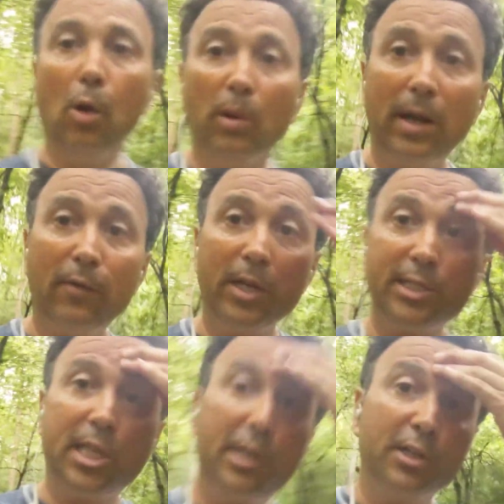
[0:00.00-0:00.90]
Whenever it
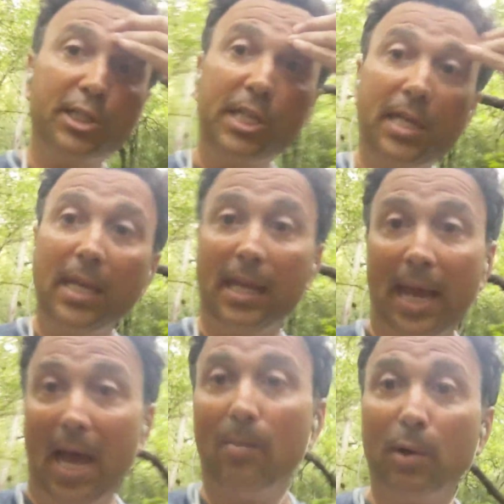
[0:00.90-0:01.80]
is that you're seeking
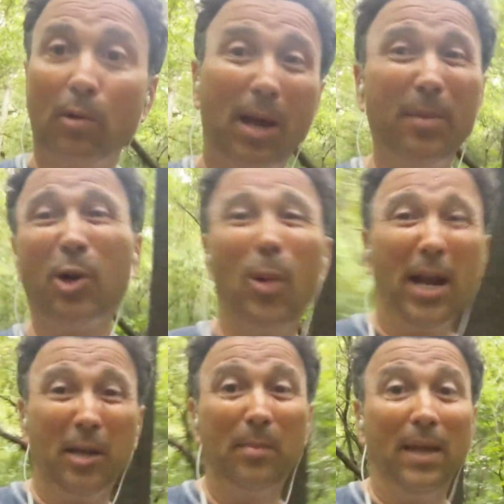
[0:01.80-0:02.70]
capital, I'm going to
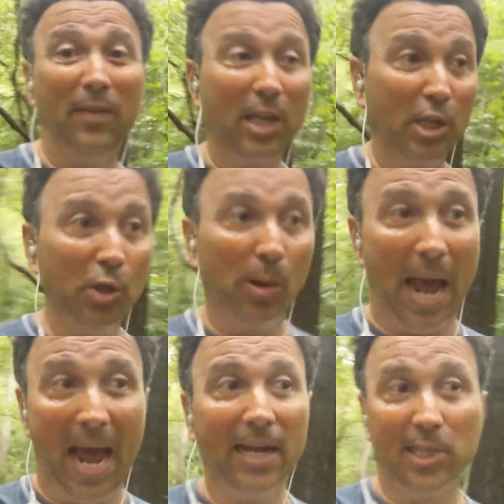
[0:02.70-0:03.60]
recommend that you
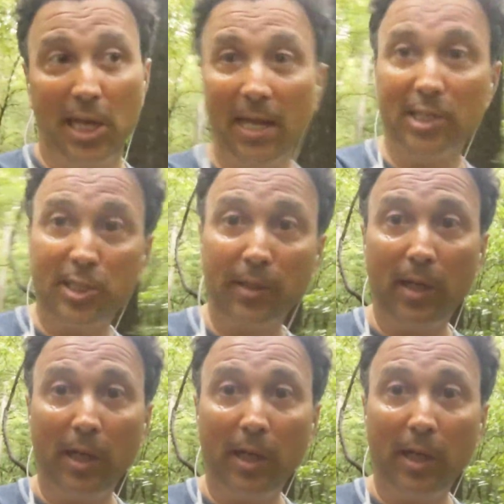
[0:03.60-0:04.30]
access